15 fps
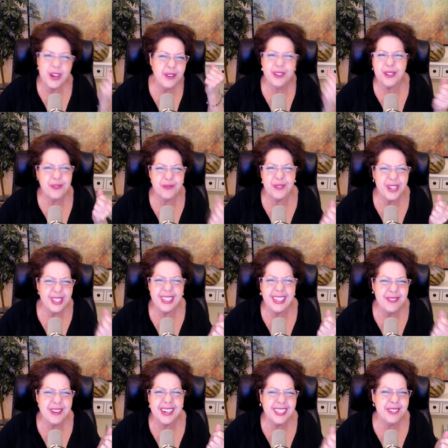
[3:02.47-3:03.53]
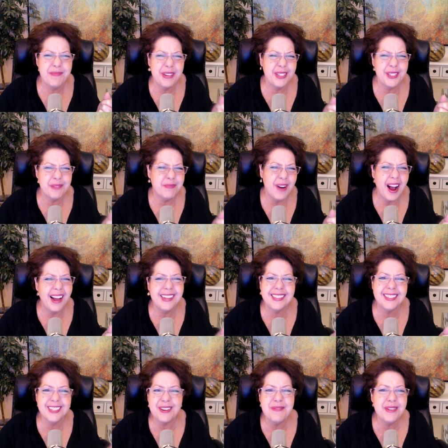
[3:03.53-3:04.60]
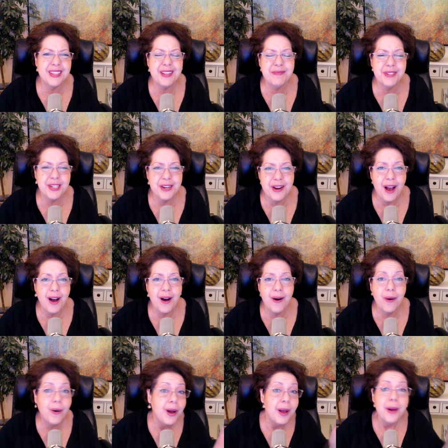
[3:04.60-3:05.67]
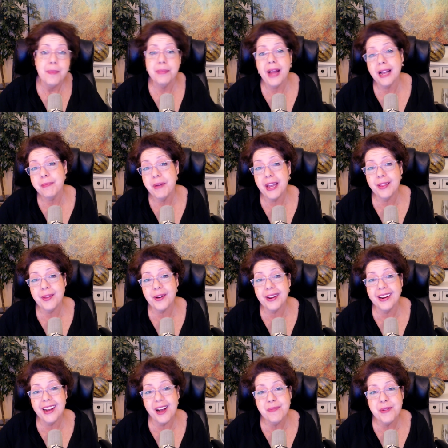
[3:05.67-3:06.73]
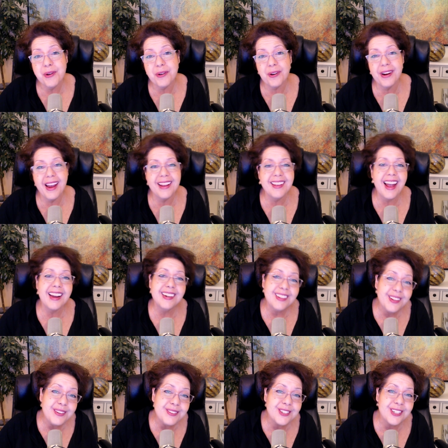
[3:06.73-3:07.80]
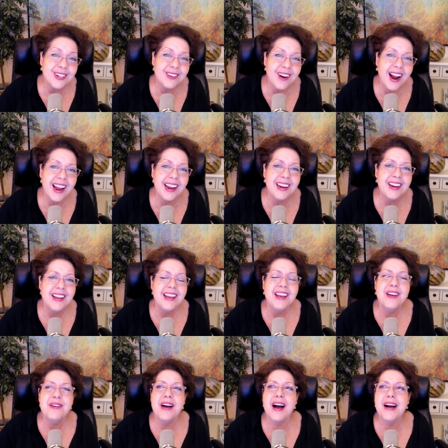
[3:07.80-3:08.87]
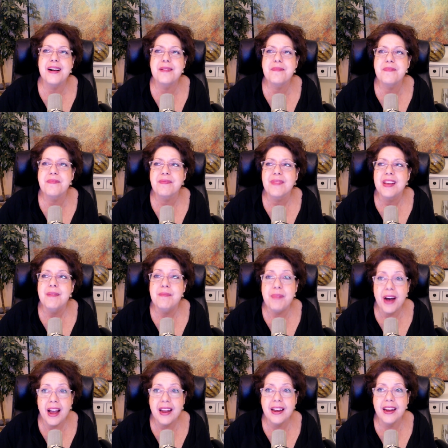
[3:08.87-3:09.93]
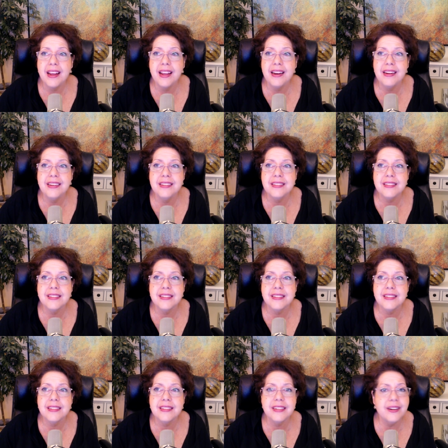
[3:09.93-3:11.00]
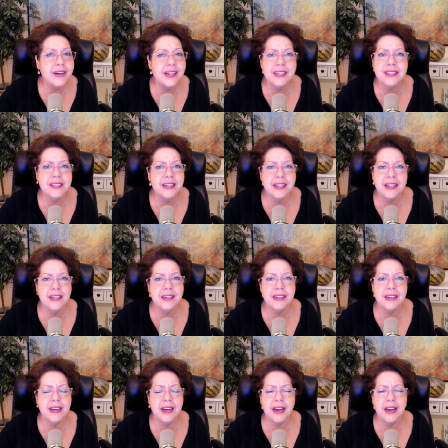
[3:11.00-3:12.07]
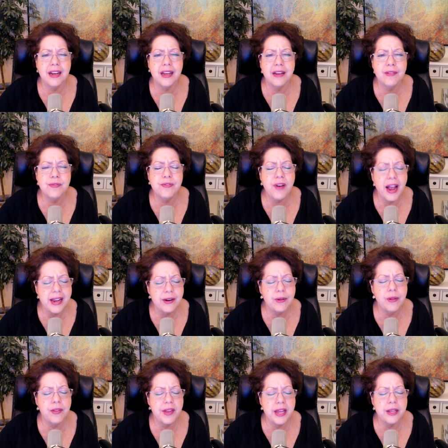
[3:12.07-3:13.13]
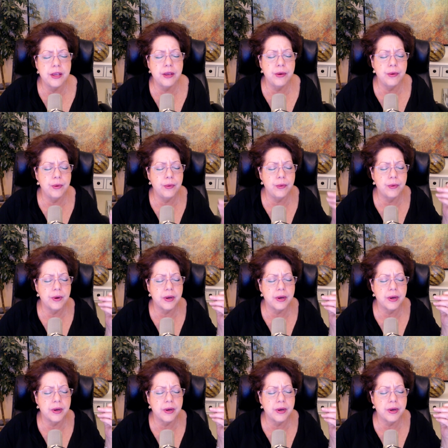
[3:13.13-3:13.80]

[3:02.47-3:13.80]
you just really want it to be a surprise and don't want them to know. Black Panther can help you create that illusion, right? Um, but it is seriously uh, vital that you